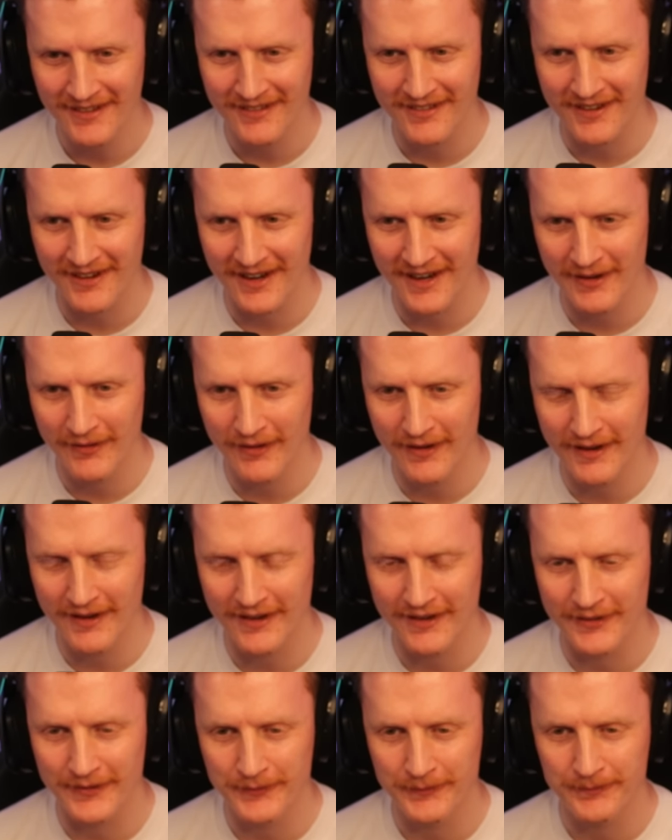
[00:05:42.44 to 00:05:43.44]
Okay,
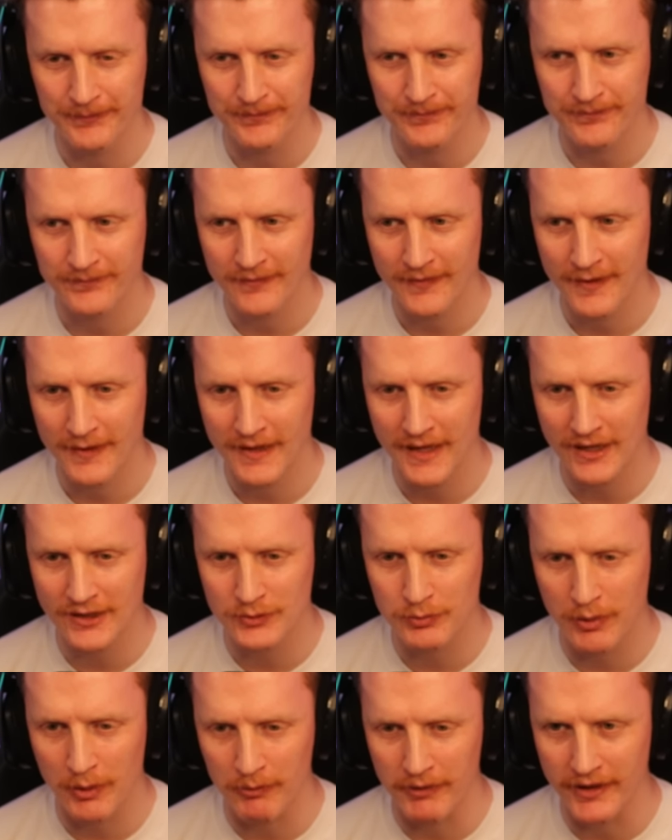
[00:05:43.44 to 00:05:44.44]
well, that
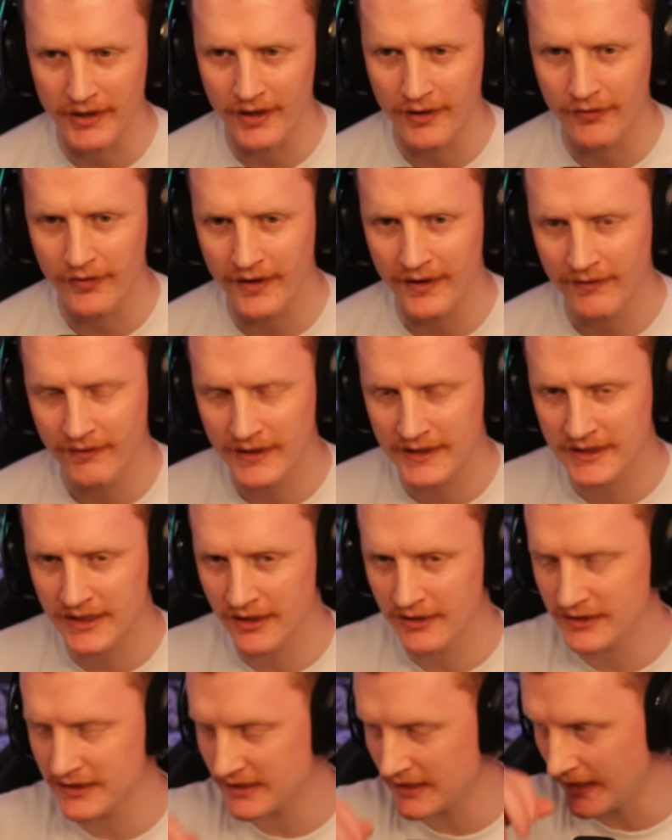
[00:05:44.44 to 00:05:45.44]
was probably nothing. Let's
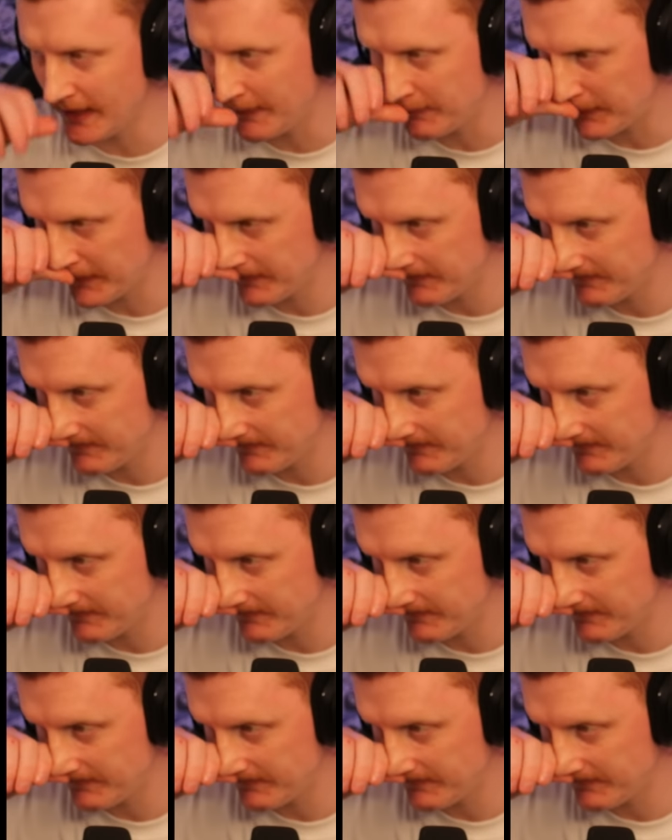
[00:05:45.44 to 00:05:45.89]
go to sleep.